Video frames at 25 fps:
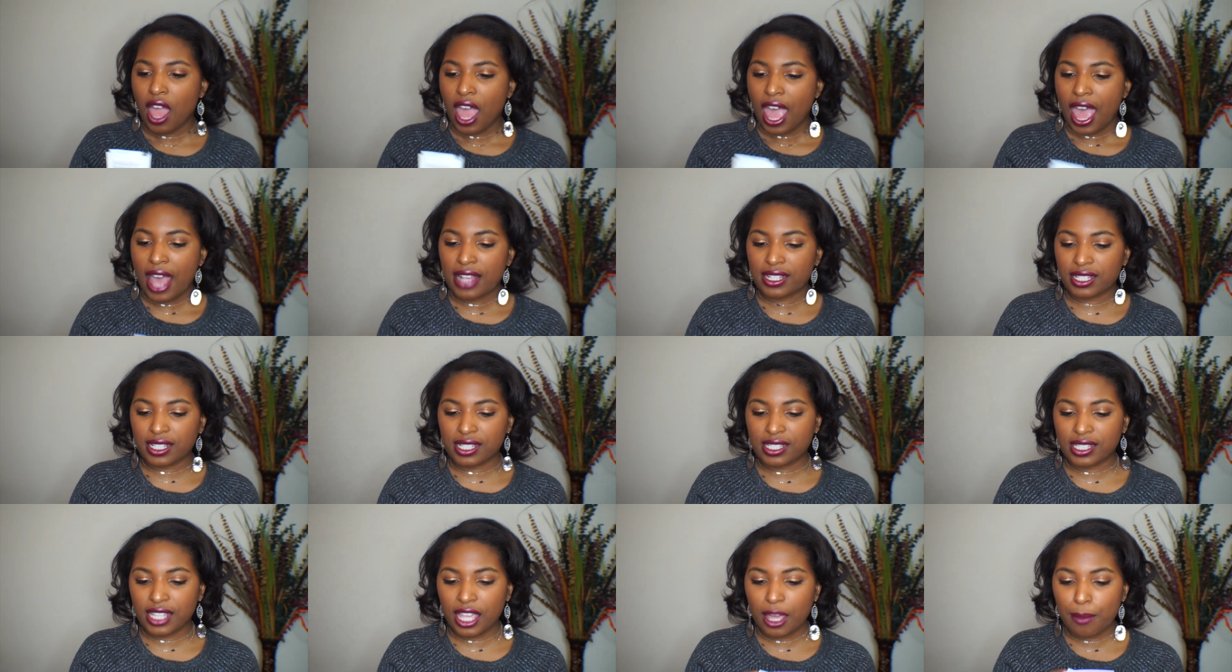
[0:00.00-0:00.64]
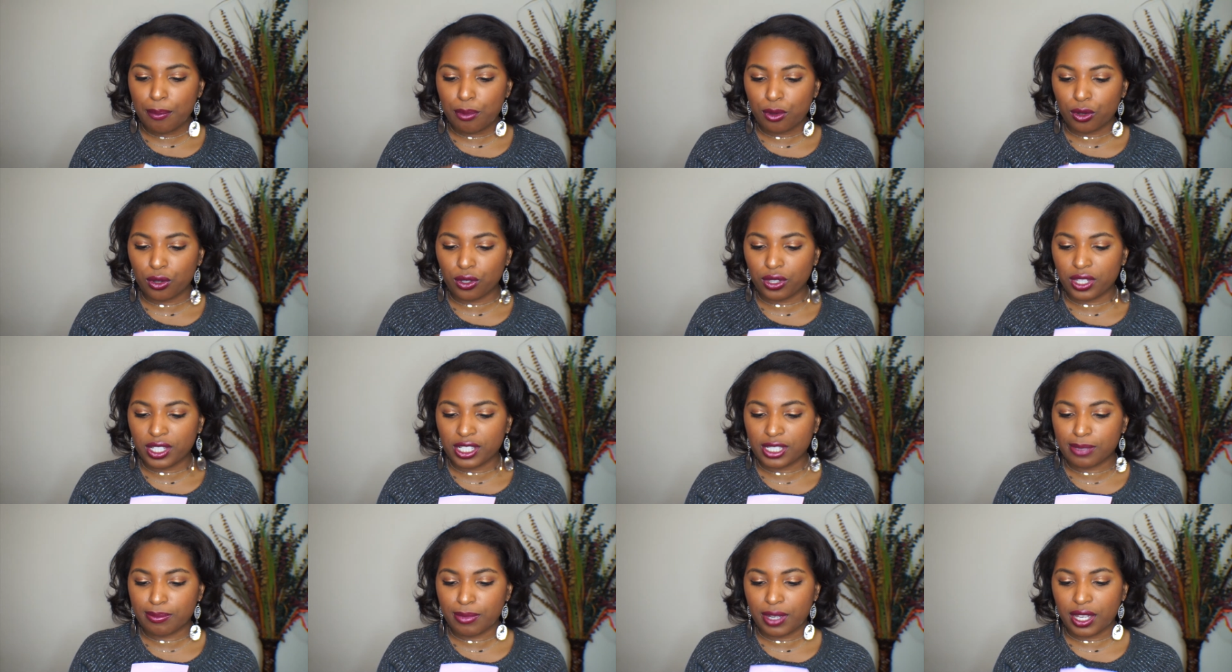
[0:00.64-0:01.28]
as a sample
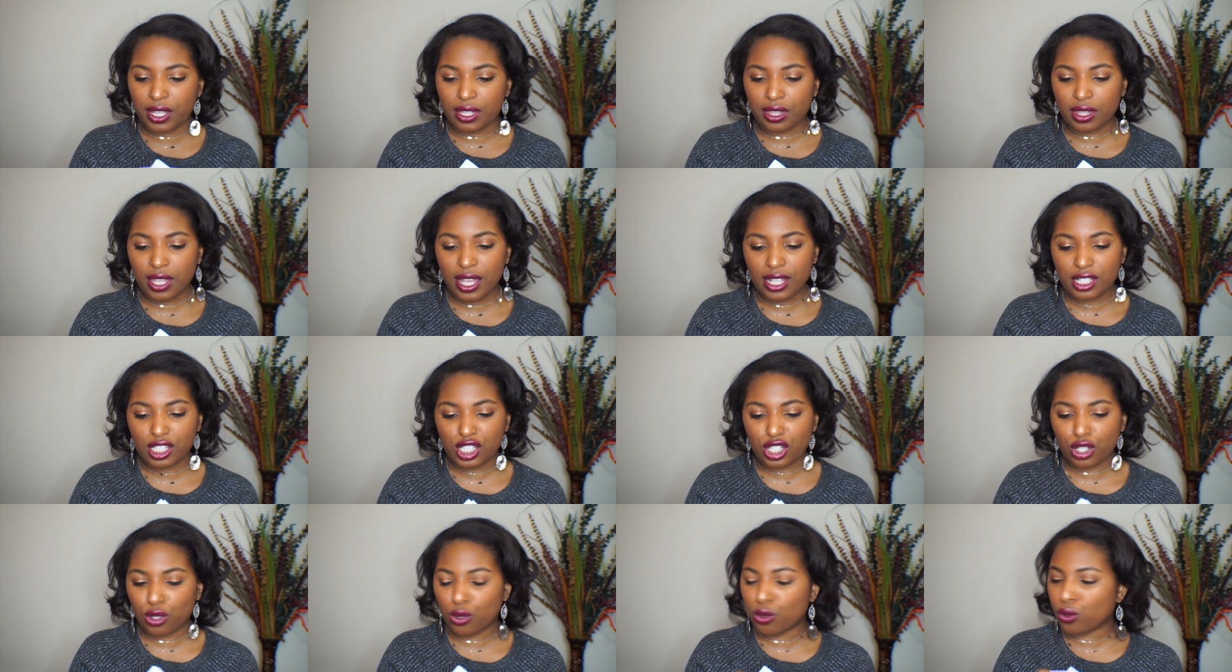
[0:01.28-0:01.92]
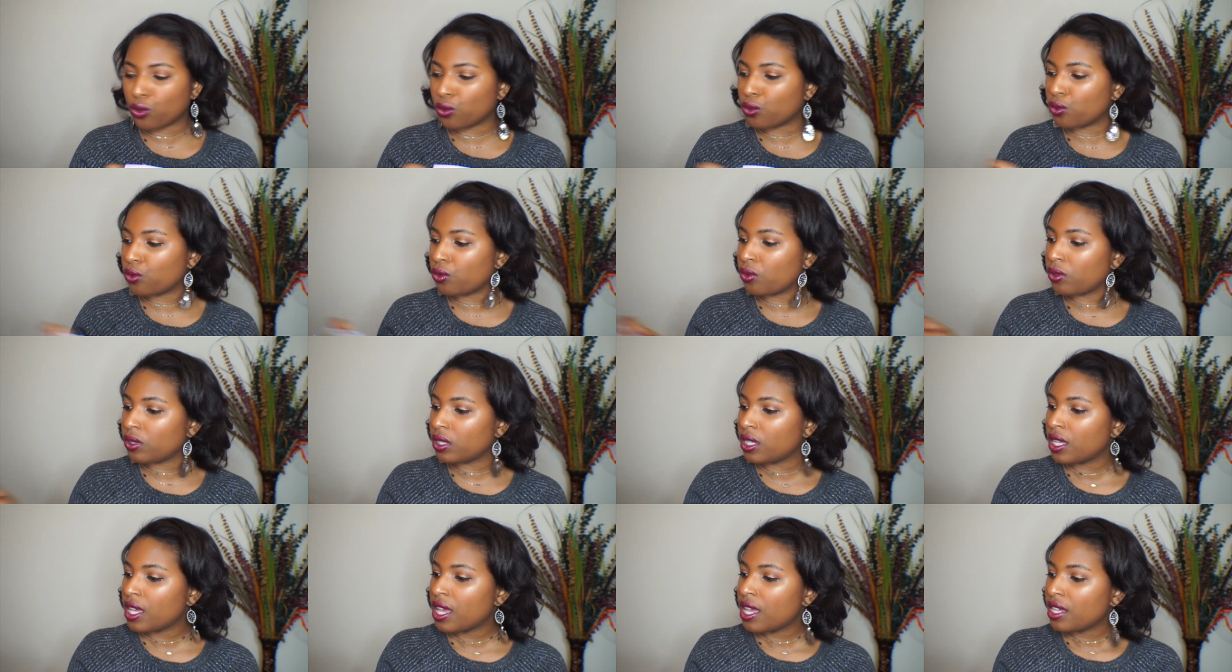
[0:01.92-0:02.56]
this month. That's cool.